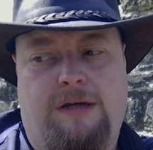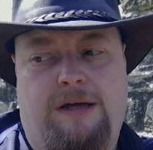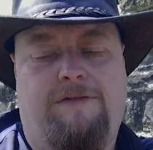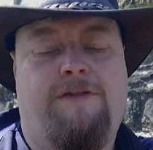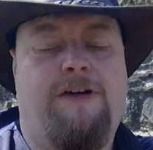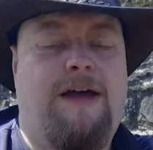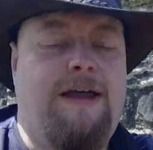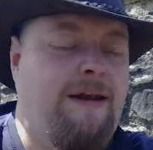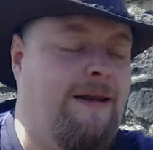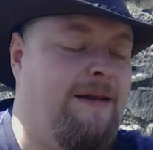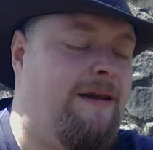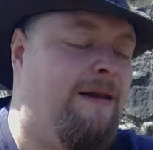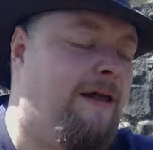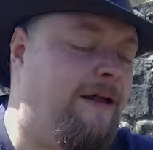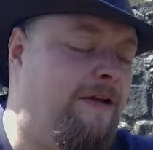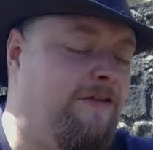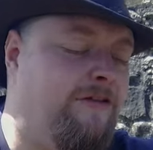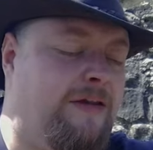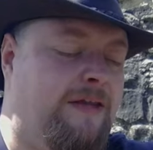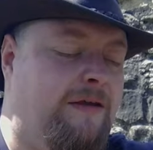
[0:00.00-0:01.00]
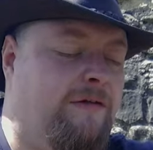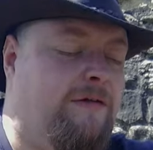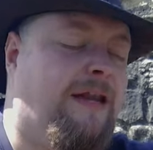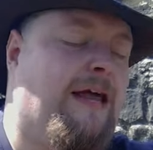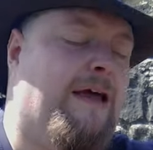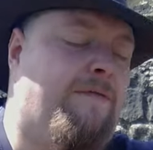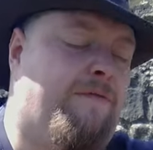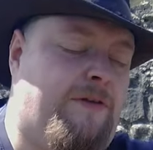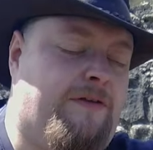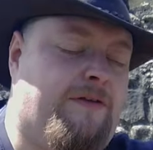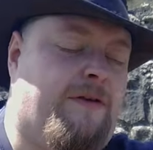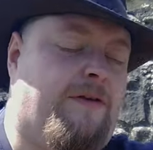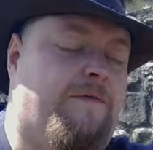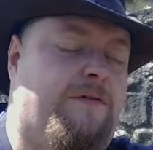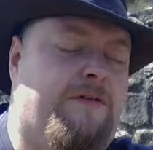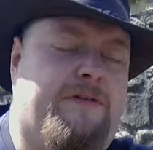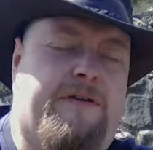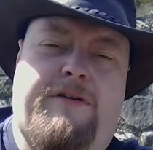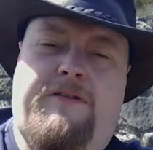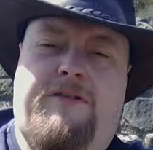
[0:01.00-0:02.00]
In fact, largely you can have this
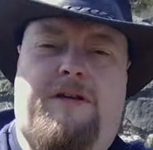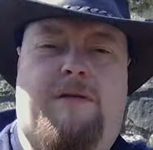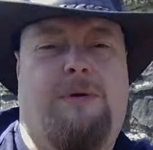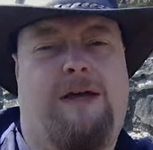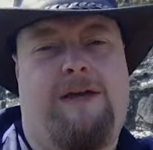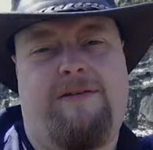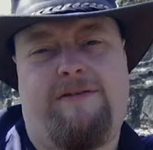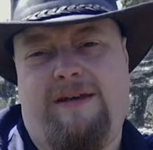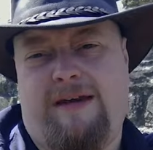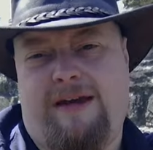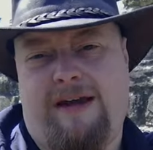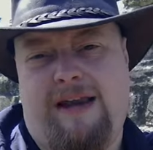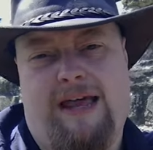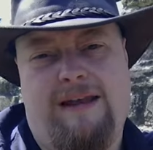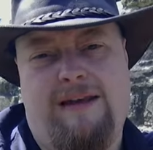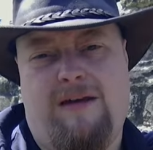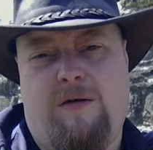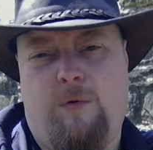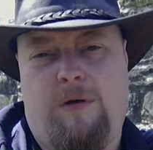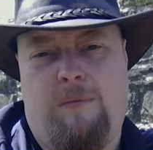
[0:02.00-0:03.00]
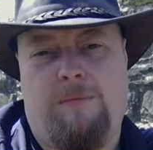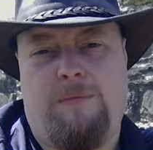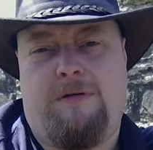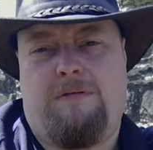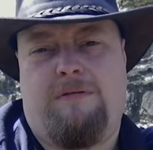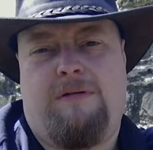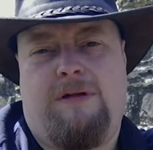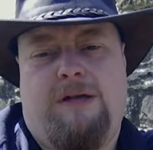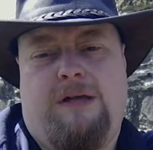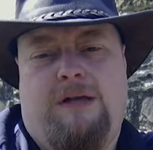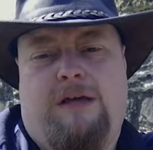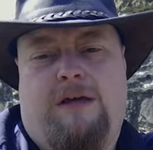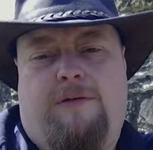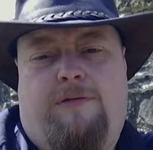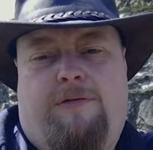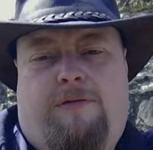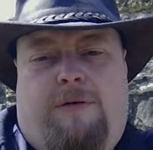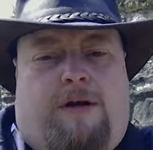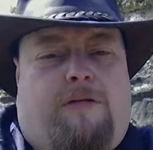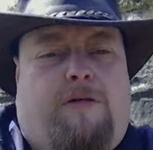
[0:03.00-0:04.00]
conversation about secondhand equipment
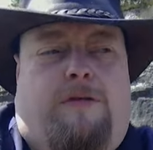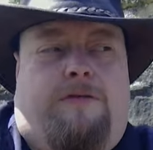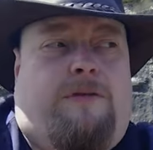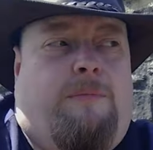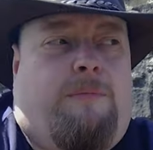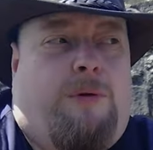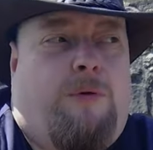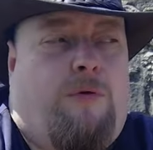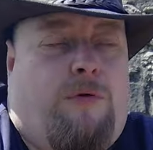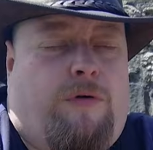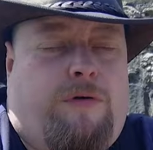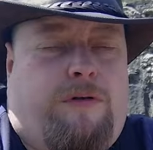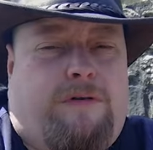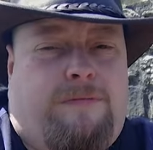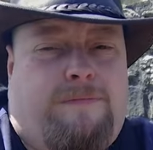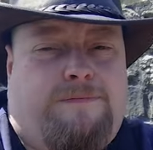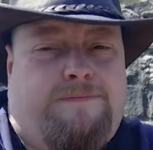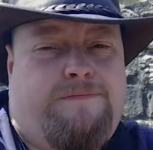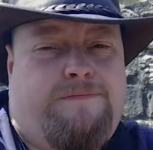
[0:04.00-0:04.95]
across the board.